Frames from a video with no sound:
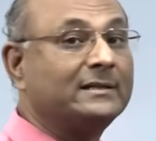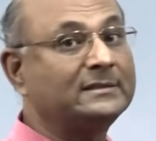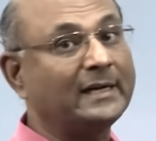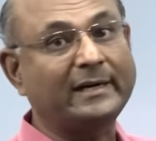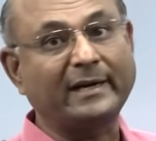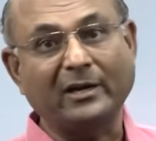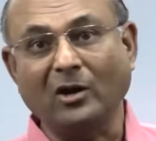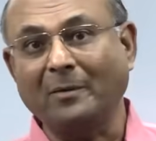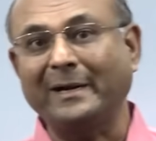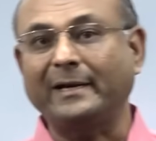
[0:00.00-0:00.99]
This is a
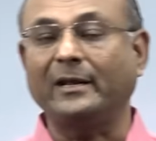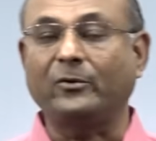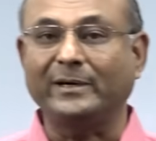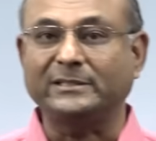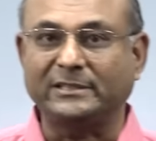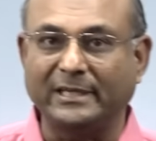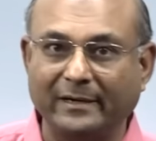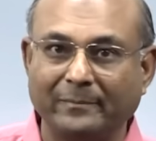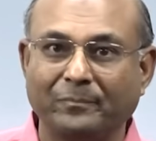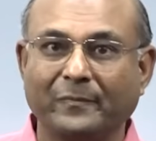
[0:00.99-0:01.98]
trigonometry
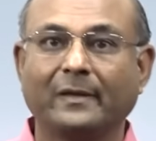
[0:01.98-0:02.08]
question,